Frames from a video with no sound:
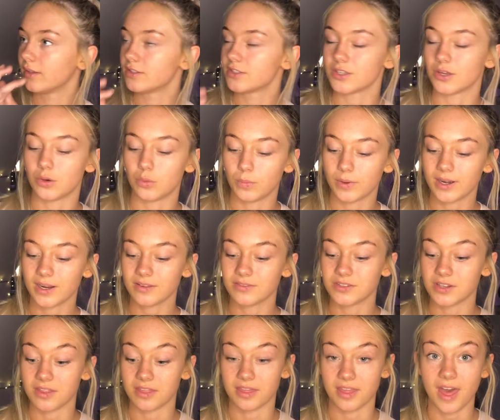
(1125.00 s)
So when I've
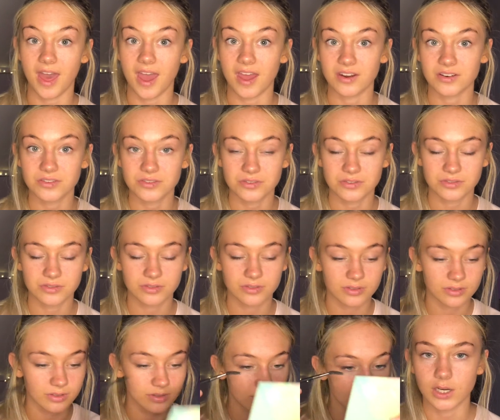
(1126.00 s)
done that,
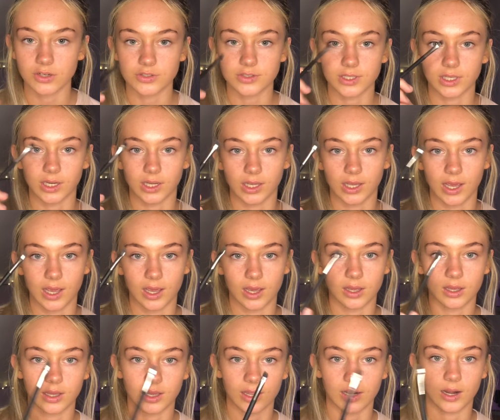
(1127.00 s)
I'm just gonna
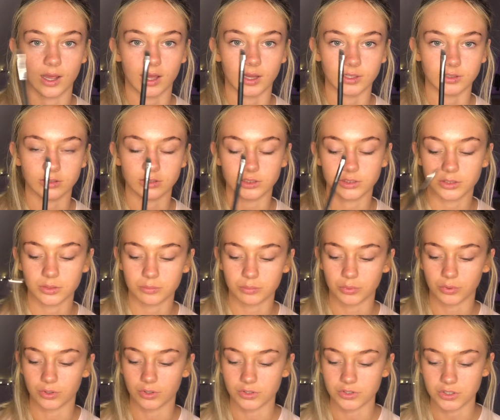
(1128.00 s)
get an angled
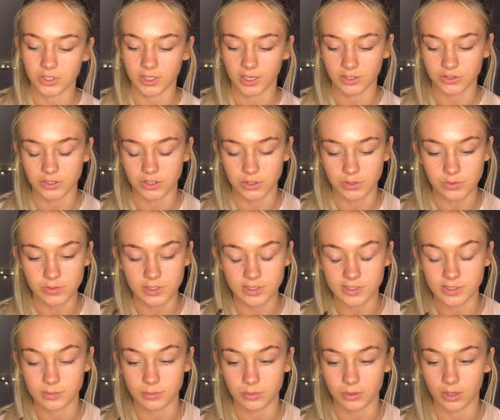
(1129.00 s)
brush. I actually use this
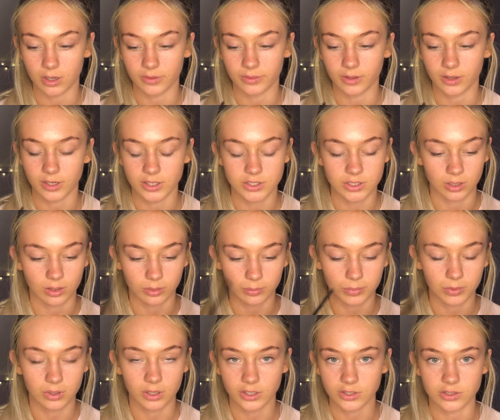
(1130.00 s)
to put on the eyeshadow,
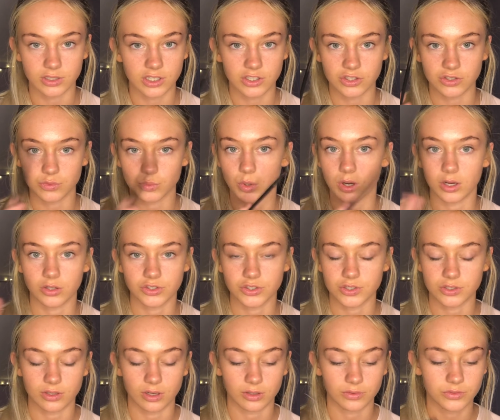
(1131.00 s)
but it just
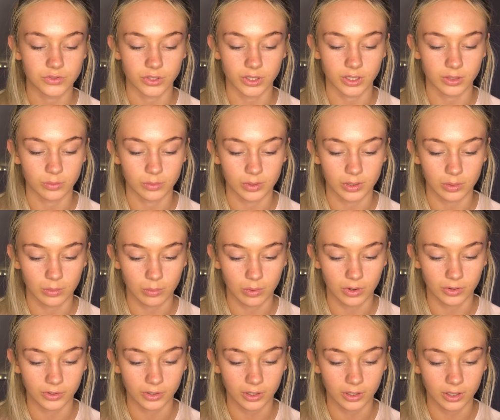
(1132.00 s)
washes off straight with
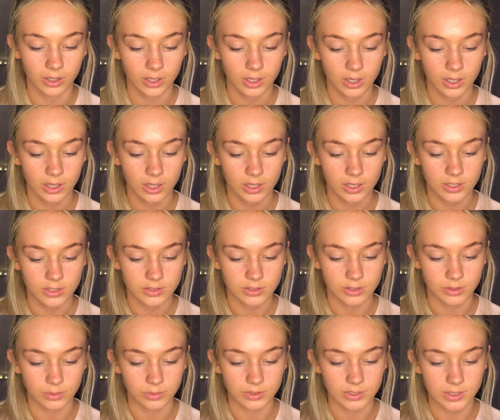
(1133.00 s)
water.
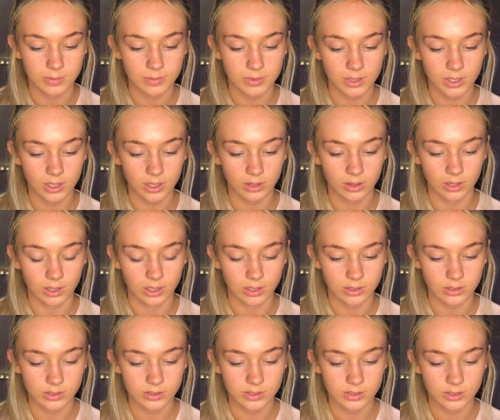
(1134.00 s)
So dip it in
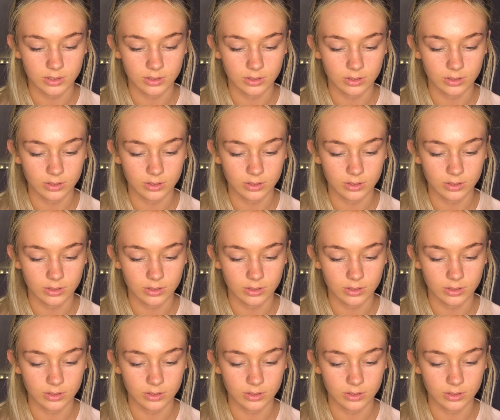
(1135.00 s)
this,